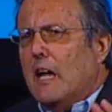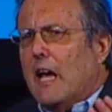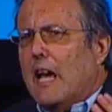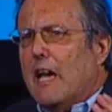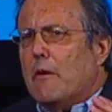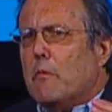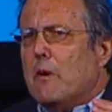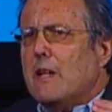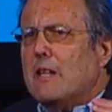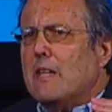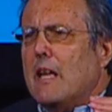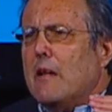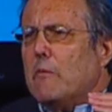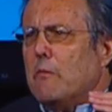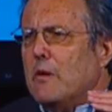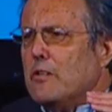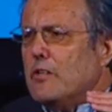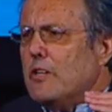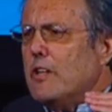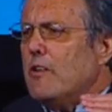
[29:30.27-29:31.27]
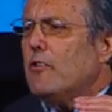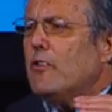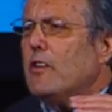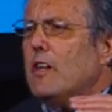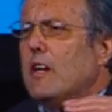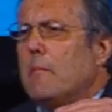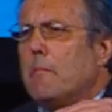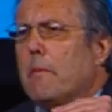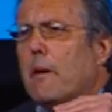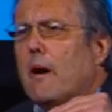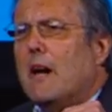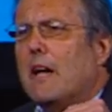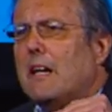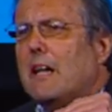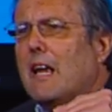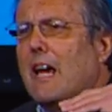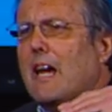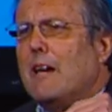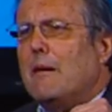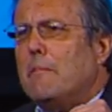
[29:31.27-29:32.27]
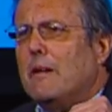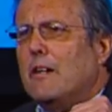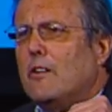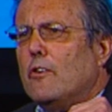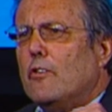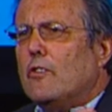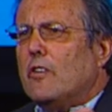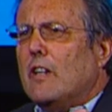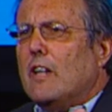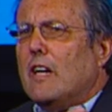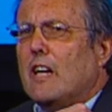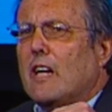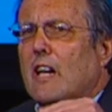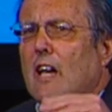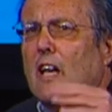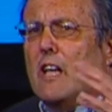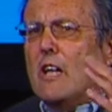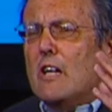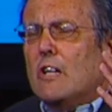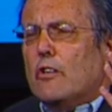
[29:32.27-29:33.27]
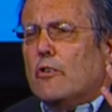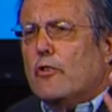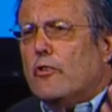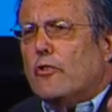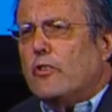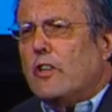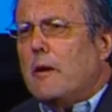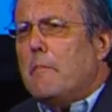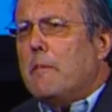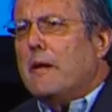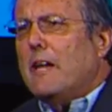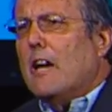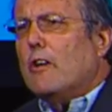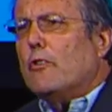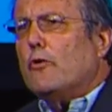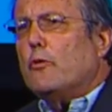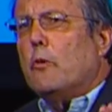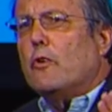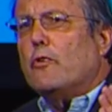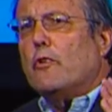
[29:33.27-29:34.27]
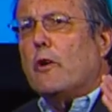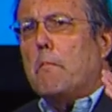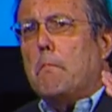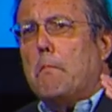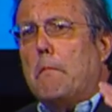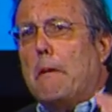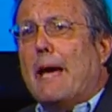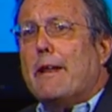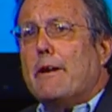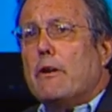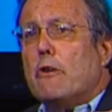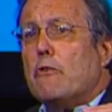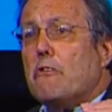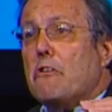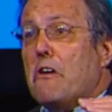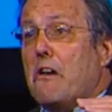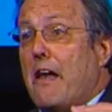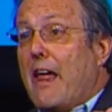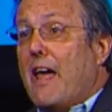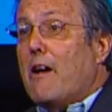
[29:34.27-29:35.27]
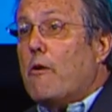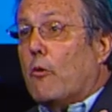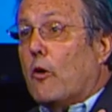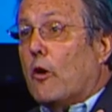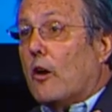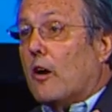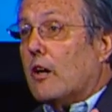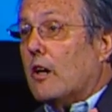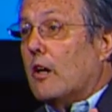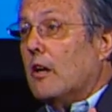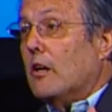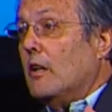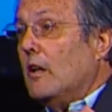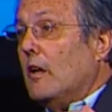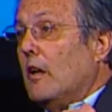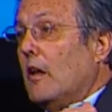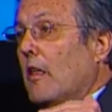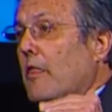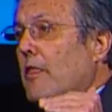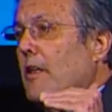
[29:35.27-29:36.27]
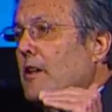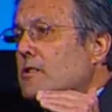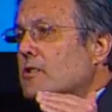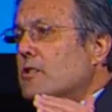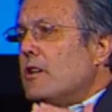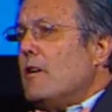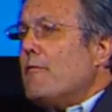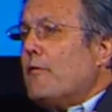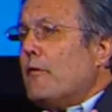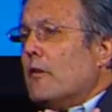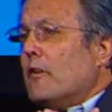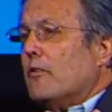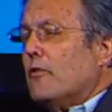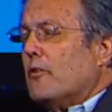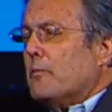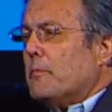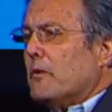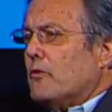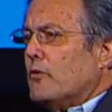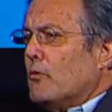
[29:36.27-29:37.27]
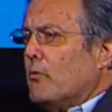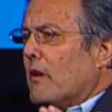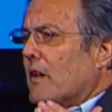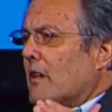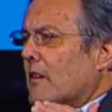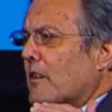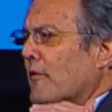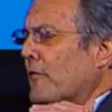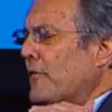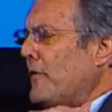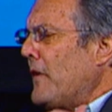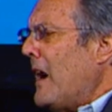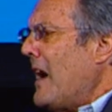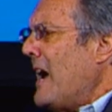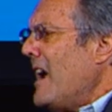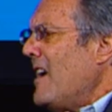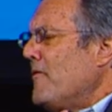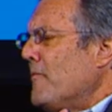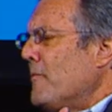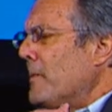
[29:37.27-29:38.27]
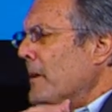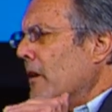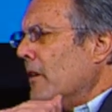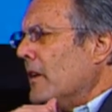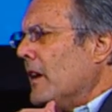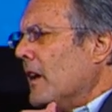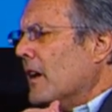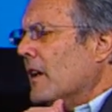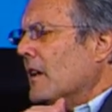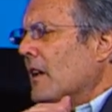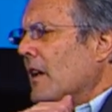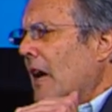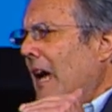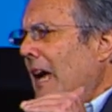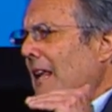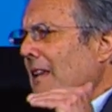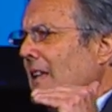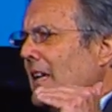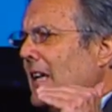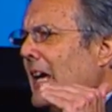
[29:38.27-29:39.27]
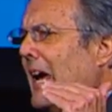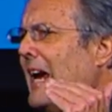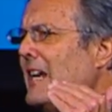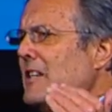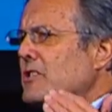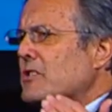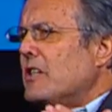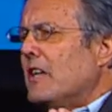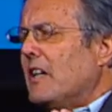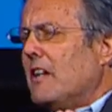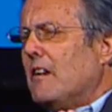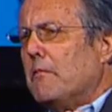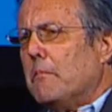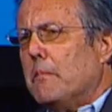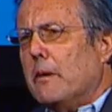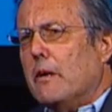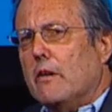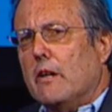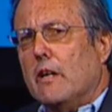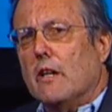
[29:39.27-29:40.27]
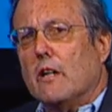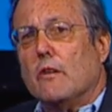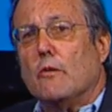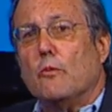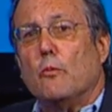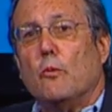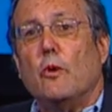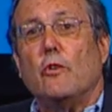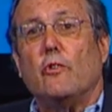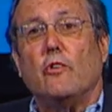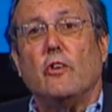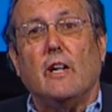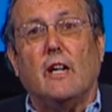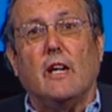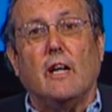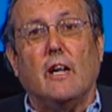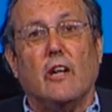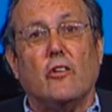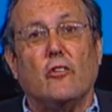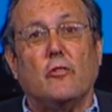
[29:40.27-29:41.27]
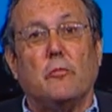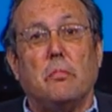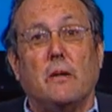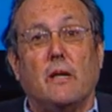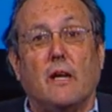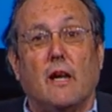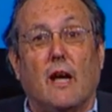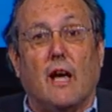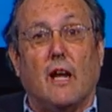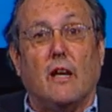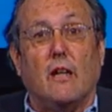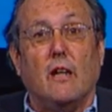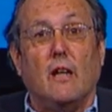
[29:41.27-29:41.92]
And when, they, when Disney bought ABC, CBS was a better network. The difference between the 5 billion and the 18 billion was ESPN.